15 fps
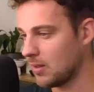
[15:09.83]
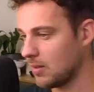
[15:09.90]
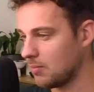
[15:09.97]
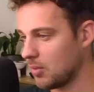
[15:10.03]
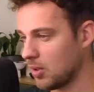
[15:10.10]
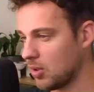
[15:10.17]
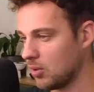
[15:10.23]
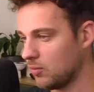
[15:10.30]

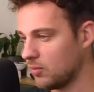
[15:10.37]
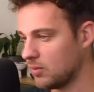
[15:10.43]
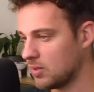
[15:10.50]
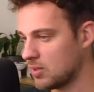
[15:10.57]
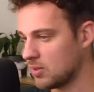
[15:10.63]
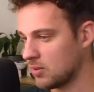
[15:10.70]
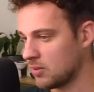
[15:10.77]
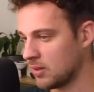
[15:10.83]
All of it
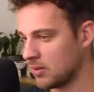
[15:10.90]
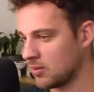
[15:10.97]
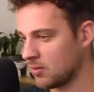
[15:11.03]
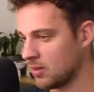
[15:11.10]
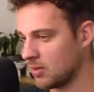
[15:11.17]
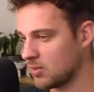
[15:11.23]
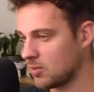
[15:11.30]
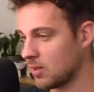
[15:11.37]
is not that
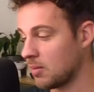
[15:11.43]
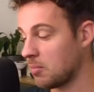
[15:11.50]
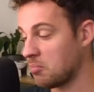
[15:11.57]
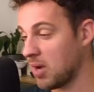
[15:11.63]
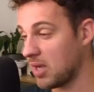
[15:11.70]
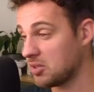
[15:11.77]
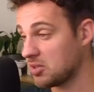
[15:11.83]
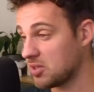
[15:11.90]
great, so I
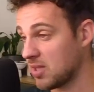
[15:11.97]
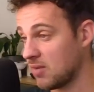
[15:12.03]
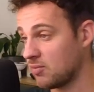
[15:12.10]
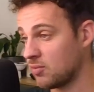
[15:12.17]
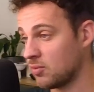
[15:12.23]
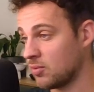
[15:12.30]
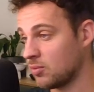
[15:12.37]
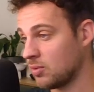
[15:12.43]
might just have
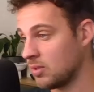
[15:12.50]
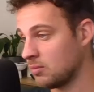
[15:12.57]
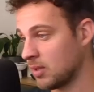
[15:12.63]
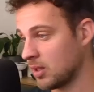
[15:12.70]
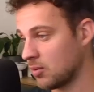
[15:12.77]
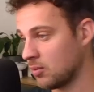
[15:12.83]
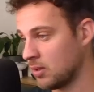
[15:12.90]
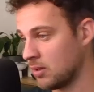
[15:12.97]
to retweet my
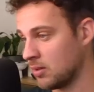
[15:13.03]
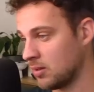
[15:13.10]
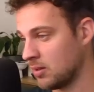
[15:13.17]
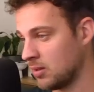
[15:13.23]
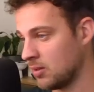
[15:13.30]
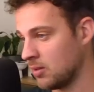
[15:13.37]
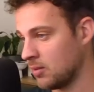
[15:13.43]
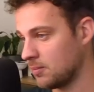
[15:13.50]
queen
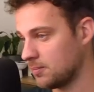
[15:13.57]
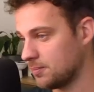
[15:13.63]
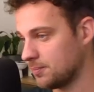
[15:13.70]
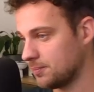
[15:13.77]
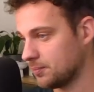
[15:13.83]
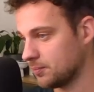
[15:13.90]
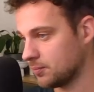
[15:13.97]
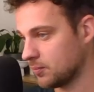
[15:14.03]
here.
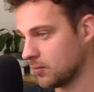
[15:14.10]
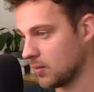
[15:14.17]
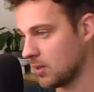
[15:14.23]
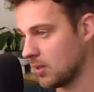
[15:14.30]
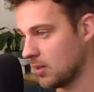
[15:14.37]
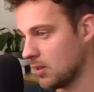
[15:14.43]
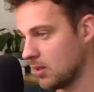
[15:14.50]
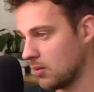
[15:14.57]

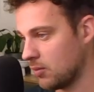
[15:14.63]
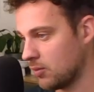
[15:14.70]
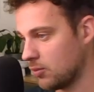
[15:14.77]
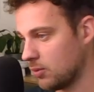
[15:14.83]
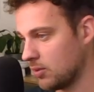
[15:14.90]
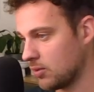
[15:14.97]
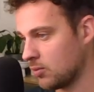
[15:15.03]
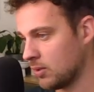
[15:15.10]

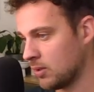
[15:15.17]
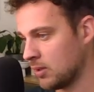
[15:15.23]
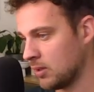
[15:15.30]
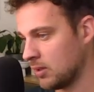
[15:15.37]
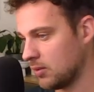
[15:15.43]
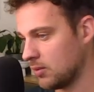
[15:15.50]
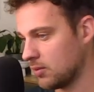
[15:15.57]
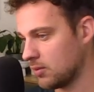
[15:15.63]
Retweet the queen
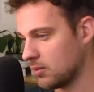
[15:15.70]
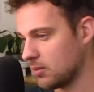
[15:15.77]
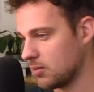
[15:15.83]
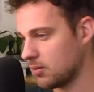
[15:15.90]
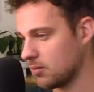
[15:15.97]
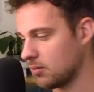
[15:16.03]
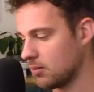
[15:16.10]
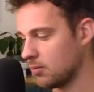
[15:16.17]
here.
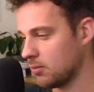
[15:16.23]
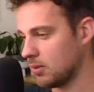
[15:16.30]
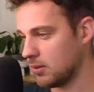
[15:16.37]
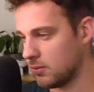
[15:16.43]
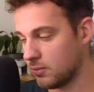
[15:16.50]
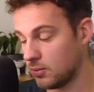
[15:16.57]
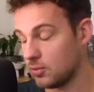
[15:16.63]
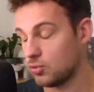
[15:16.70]

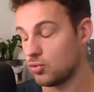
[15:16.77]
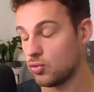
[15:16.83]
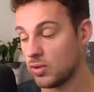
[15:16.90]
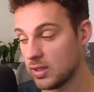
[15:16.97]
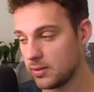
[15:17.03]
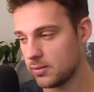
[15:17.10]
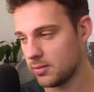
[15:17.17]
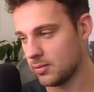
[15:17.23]

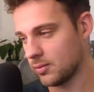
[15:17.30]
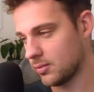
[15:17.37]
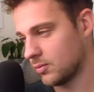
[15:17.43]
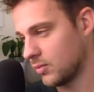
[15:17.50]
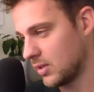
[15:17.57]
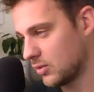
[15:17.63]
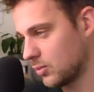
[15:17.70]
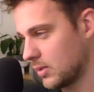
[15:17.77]
Retreat, not
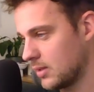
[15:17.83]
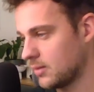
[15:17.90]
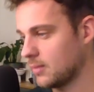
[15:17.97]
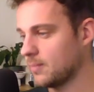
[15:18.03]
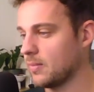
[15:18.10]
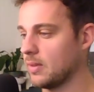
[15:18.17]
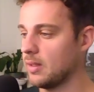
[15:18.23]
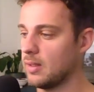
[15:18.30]
retweet.
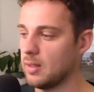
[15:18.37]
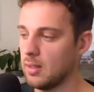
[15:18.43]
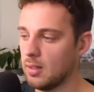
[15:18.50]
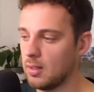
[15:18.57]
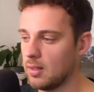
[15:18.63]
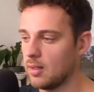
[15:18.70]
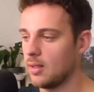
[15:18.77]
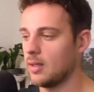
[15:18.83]

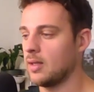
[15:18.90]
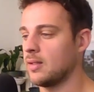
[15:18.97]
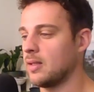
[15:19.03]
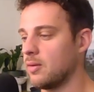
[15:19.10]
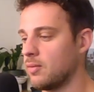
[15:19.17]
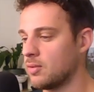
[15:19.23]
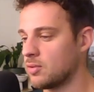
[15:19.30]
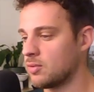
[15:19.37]
And then
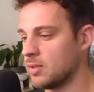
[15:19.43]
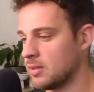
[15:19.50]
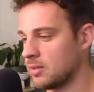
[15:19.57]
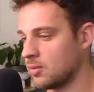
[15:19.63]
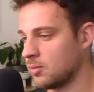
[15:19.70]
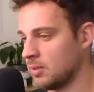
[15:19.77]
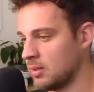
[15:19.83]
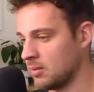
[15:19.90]
retreat the
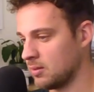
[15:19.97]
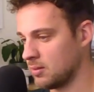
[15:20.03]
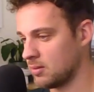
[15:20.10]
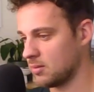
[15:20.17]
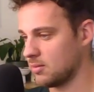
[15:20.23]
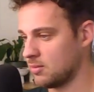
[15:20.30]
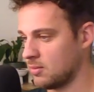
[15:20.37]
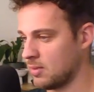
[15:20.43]
queen,
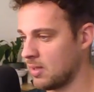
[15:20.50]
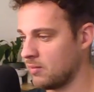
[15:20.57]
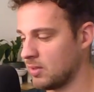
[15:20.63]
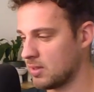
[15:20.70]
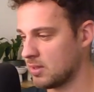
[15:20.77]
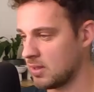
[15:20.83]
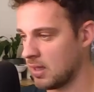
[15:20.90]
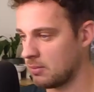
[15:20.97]
so I have an
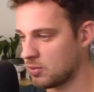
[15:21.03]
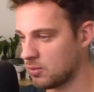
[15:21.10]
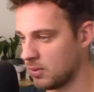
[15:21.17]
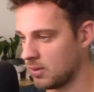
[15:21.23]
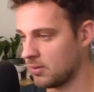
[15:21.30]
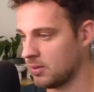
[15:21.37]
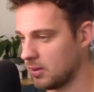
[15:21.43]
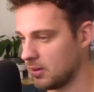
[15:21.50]
escape square
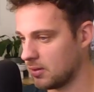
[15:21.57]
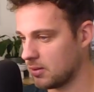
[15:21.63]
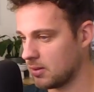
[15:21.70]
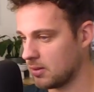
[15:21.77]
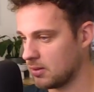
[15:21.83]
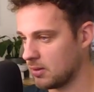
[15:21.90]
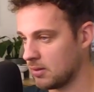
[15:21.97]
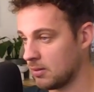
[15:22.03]
there.
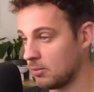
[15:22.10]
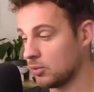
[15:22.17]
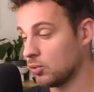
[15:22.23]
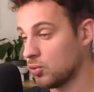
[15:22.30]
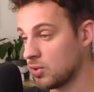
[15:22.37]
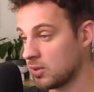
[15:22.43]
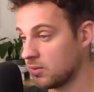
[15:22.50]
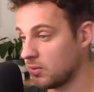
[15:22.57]
And I'm
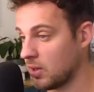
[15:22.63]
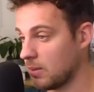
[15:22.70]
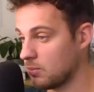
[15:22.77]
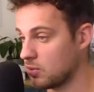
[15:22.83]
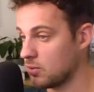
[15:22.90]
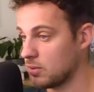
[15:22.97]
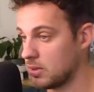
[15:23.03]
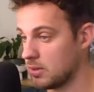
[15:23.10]
losing time,
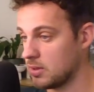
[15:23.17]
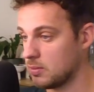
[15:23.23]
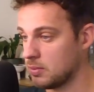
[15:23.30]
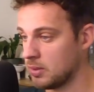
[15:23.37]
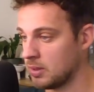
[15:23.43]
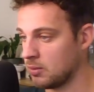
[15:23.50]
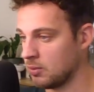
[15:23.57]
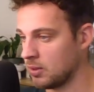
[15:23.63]
so it's
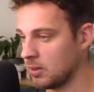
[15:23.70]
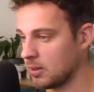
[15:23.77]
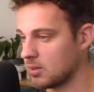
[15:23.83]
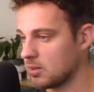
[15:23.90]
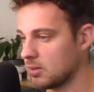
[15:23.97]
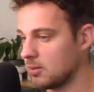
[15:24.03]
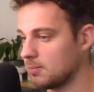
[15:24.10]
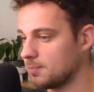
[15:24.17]
playing well,
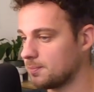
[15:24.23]
actually.